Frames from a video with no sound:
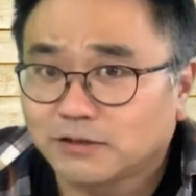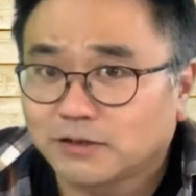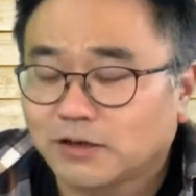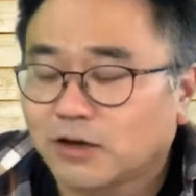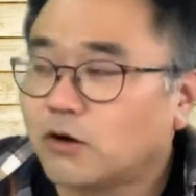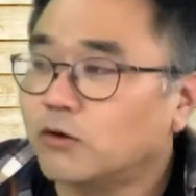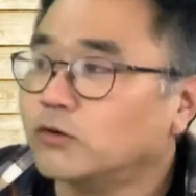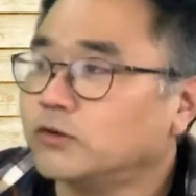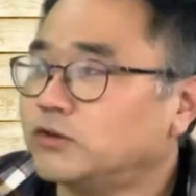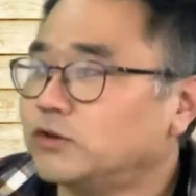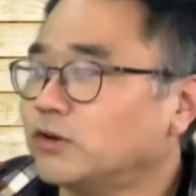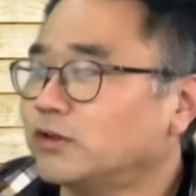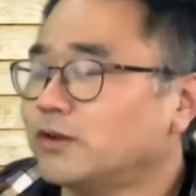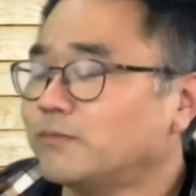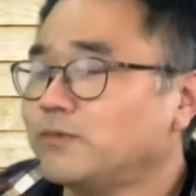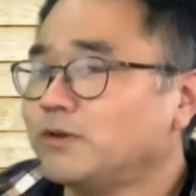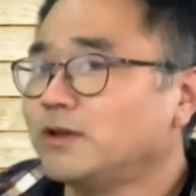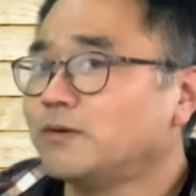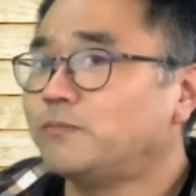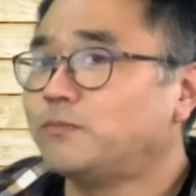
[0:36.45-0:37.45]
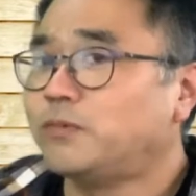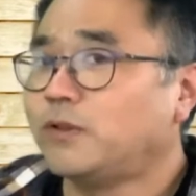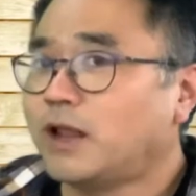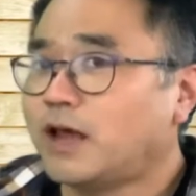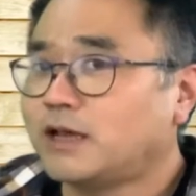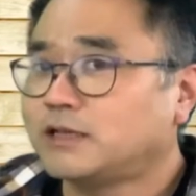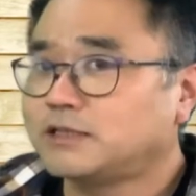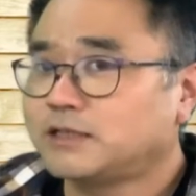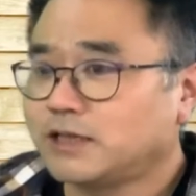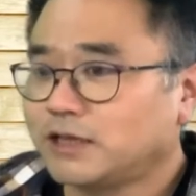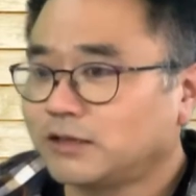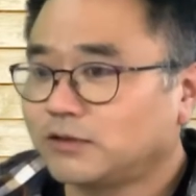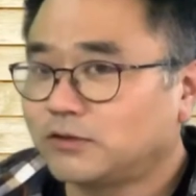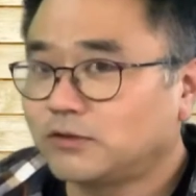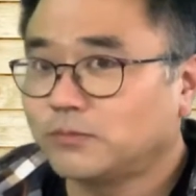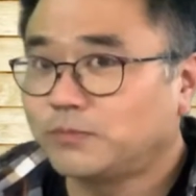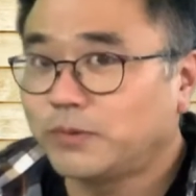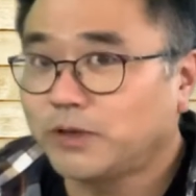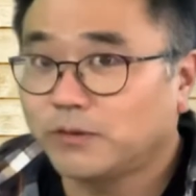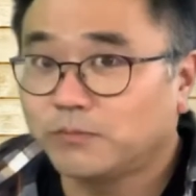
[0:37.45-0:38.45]
or do you want to be a blessing to
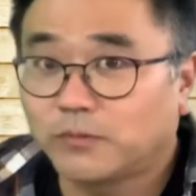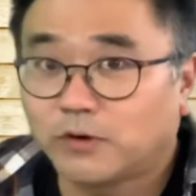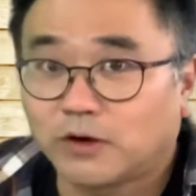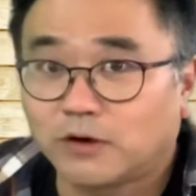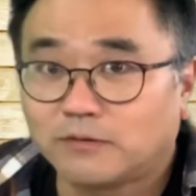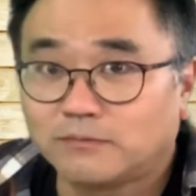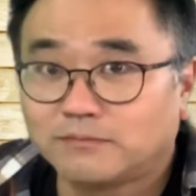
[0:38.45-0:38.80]
people?